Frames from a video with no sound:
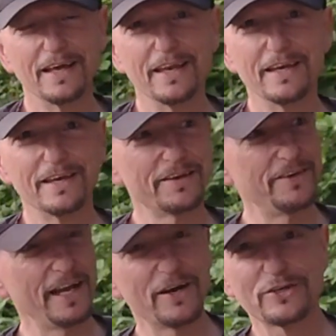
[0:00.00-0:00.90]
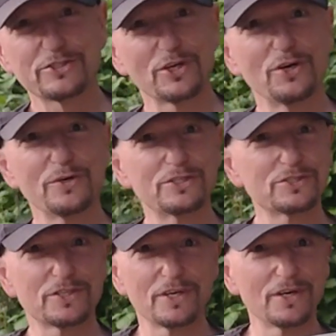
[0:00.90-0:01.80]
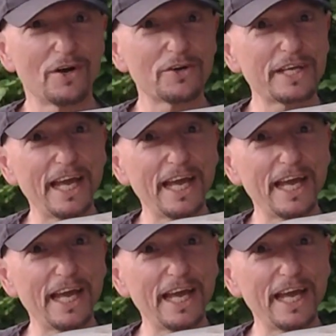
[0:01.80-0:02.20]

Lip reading: In a day or so, it's hard